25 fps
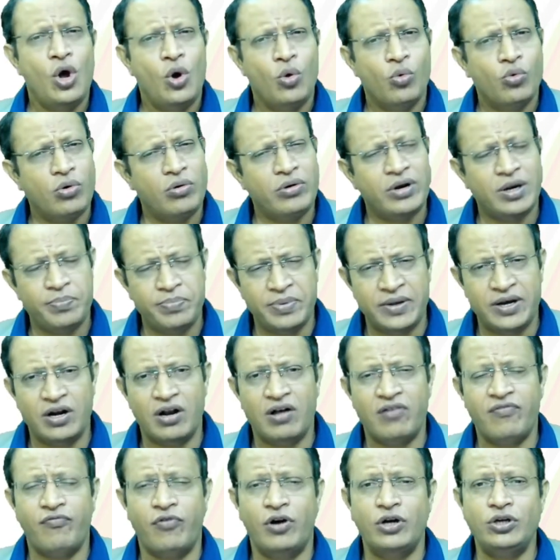Over a period
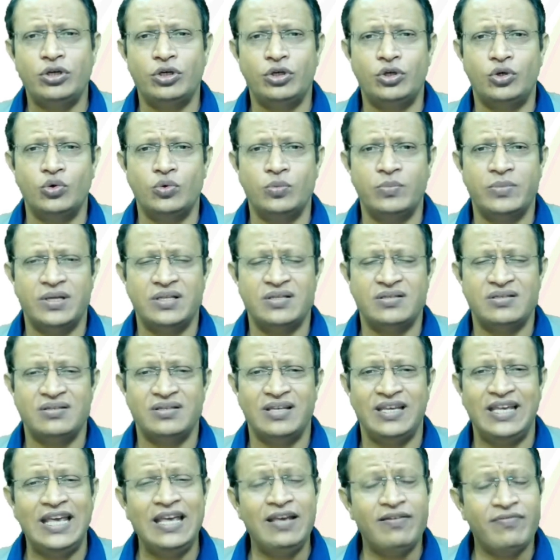of 1 to 2 months,
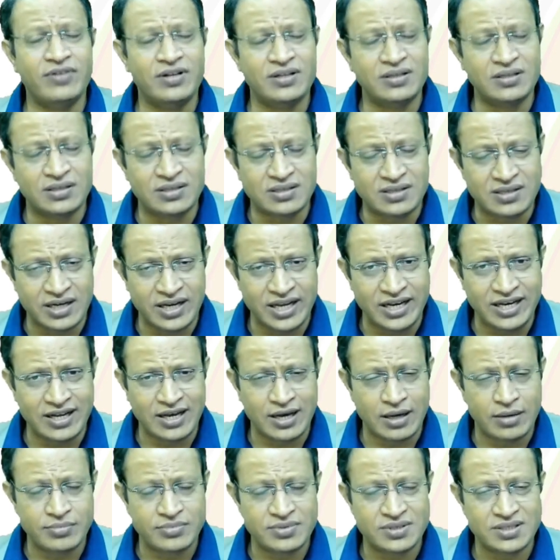even the train
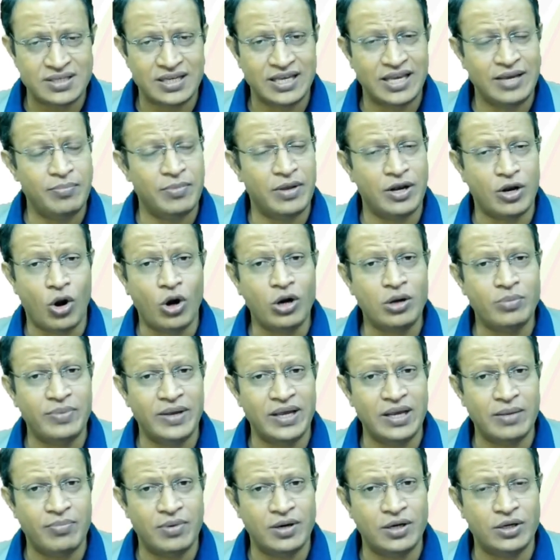comes, he may not
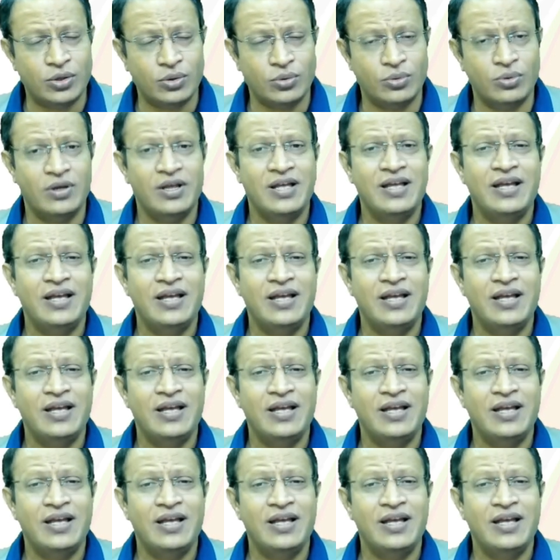be able to